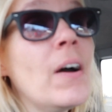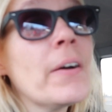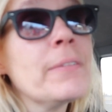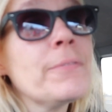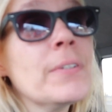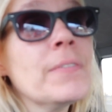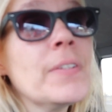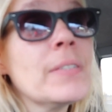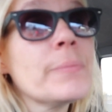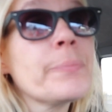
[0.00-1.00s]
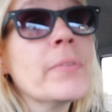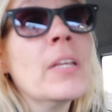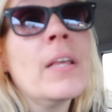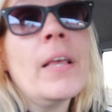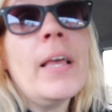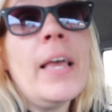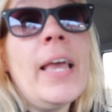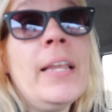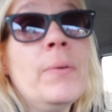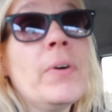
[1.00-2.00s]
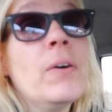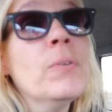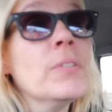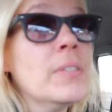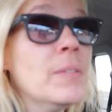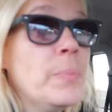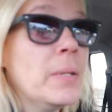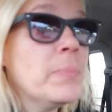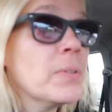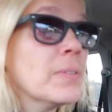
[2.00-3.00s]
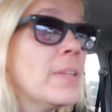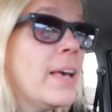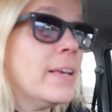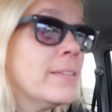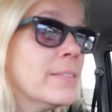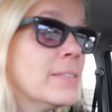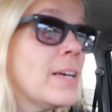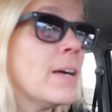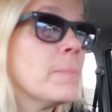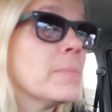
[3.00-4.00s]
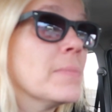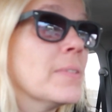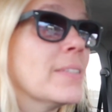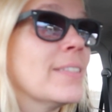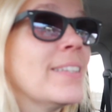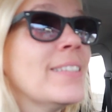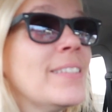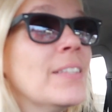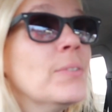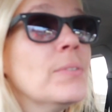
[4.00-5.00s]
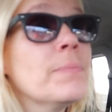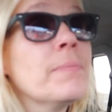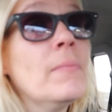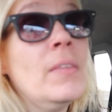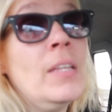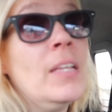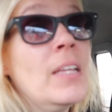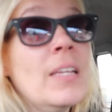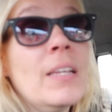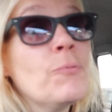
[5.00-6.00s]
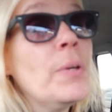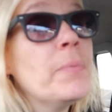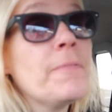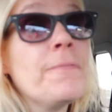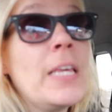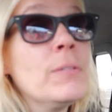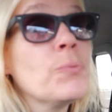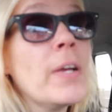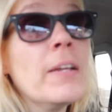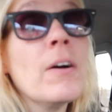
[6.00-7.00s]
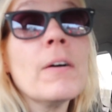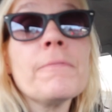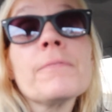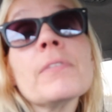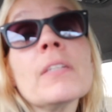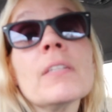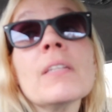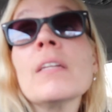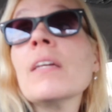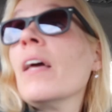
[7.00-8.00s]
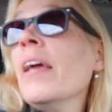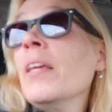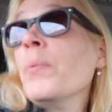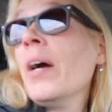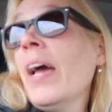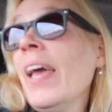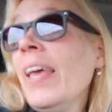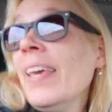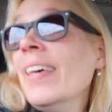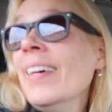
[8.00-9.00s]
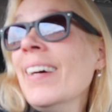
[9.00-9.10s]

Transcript: dog in front of us. Anyway, oh, you see the pit bull head on the top? Yes. That's cute. Rip your face right off. Anyway,